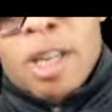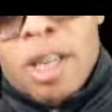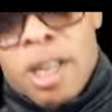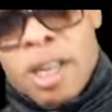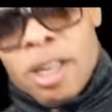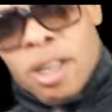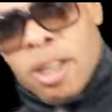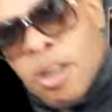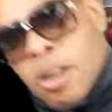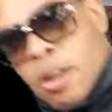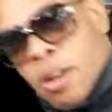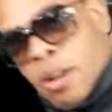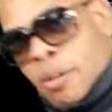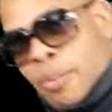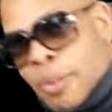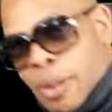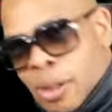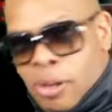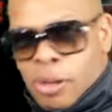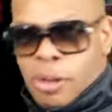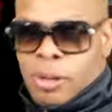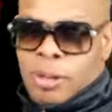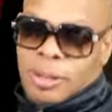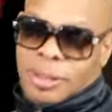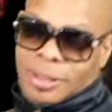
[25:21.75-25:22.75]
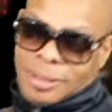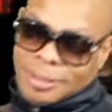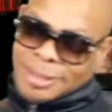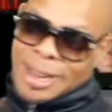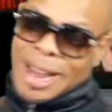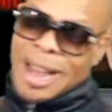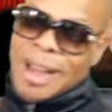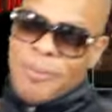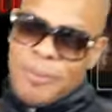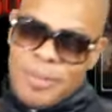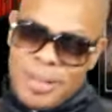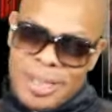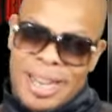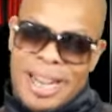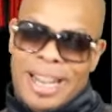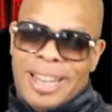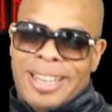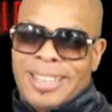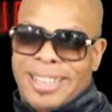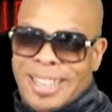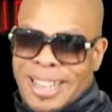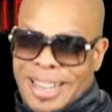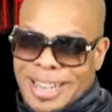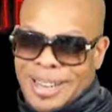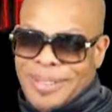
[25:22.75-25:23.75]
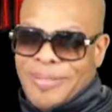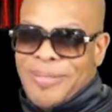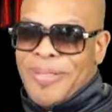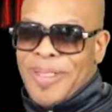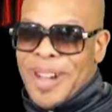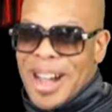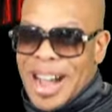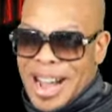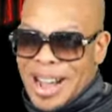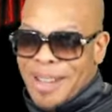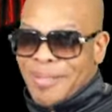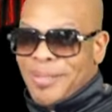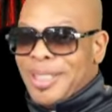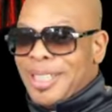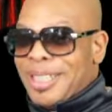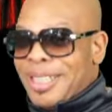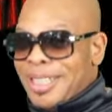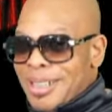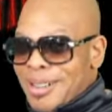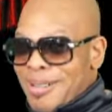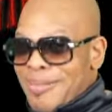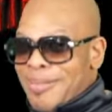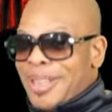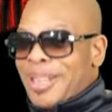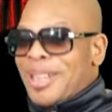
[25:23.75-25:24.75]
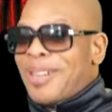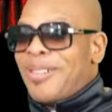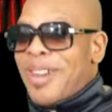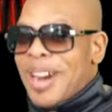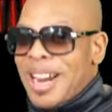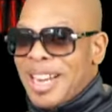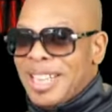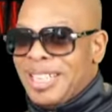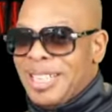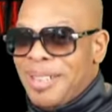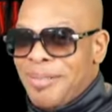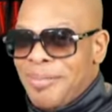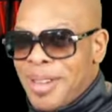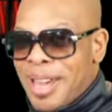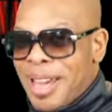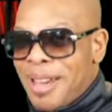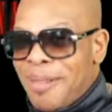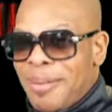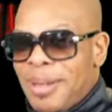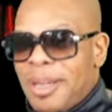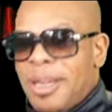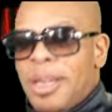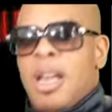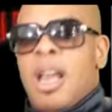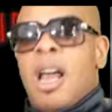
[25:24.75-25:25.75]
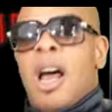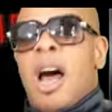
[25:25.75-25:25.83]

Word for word: you know, because I forgot, 95 is a little bit crazy, baby.